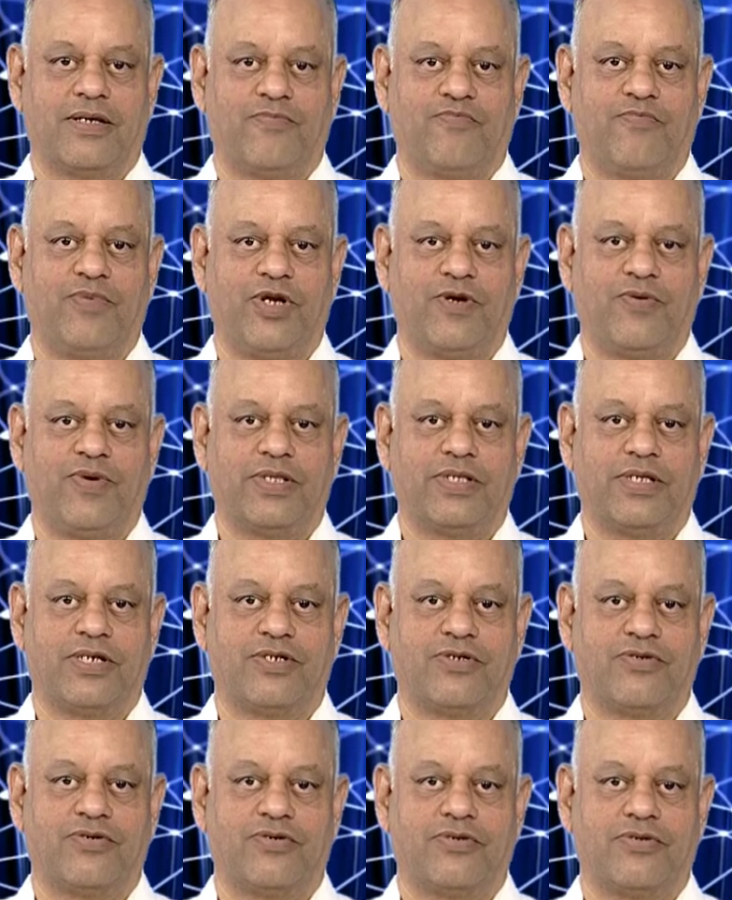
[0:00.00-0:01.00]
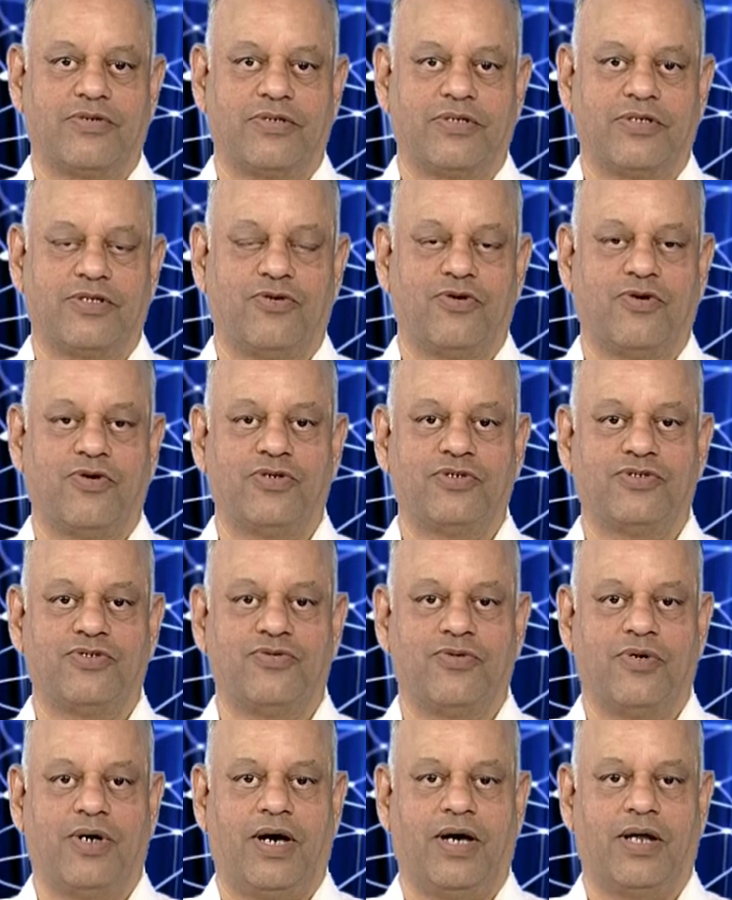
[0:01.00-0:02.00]
between the two. Those
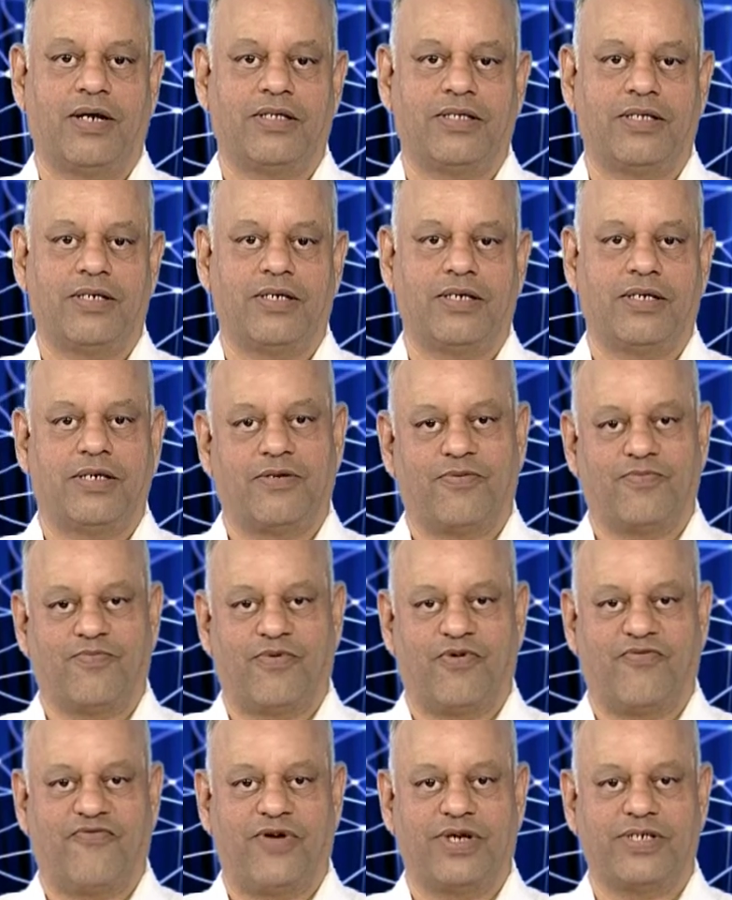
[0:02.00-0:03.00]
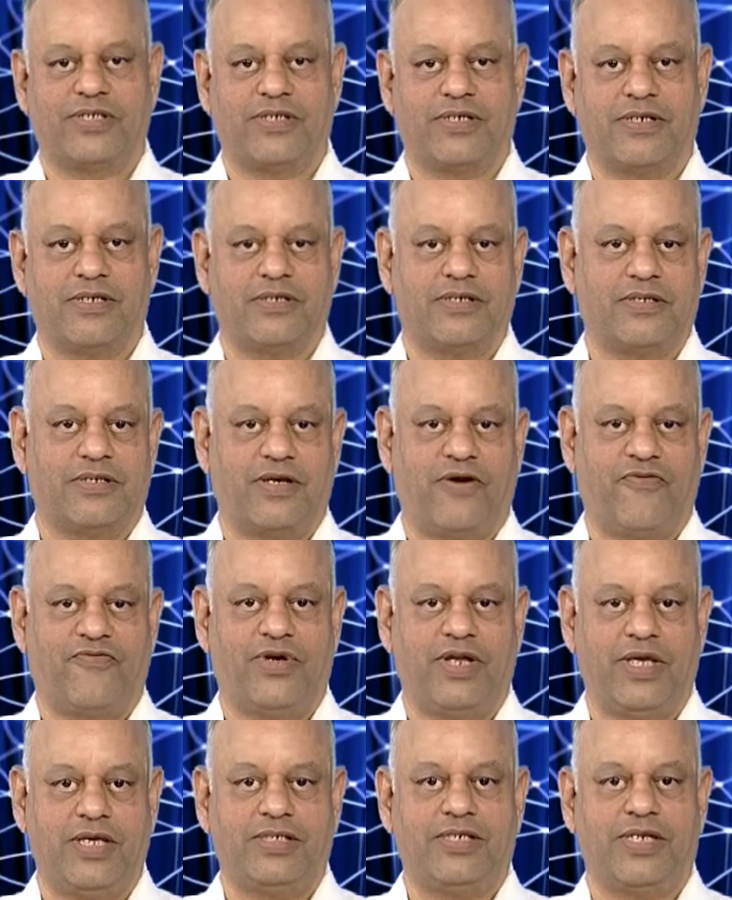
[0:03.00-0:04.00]
who are in the profession of
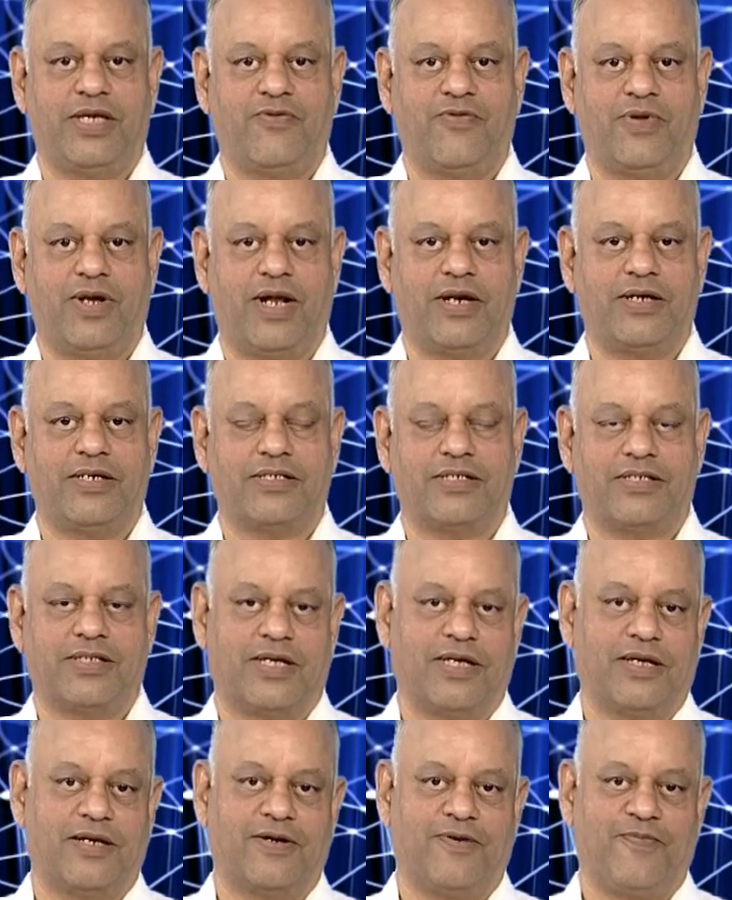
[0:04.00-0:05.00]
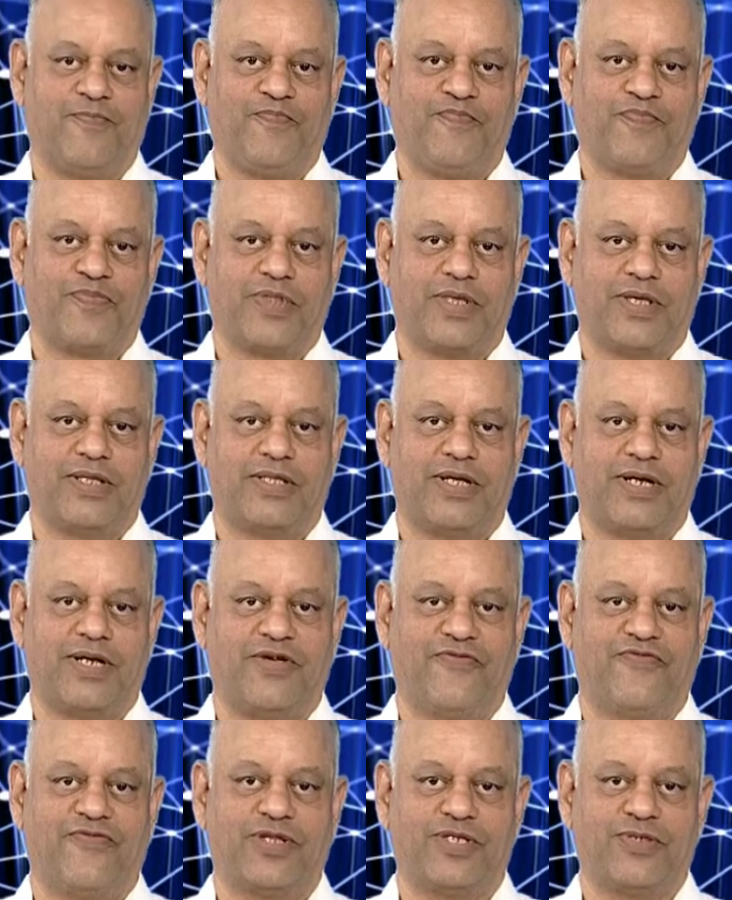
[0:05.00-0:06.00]
teaching will understand the
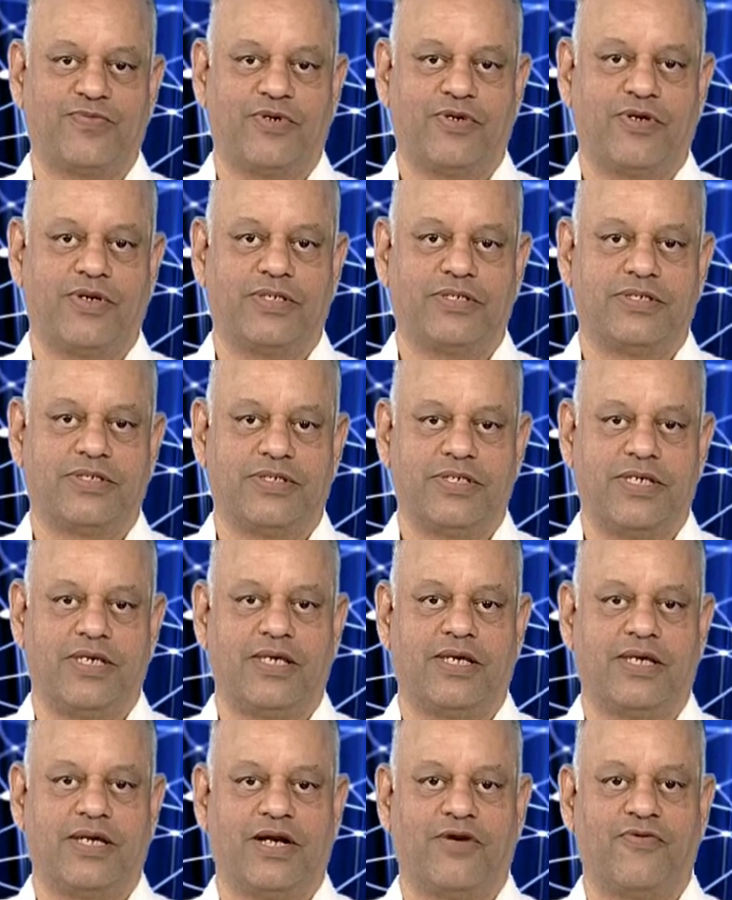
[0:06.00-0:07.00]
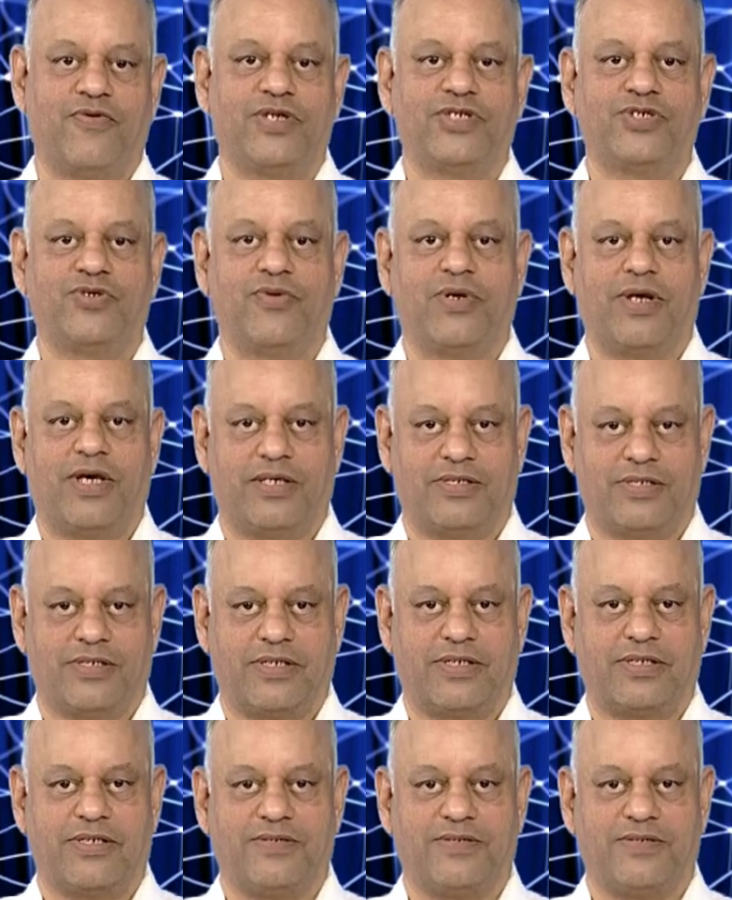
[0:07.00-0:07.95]
difference between seeing and visualizing.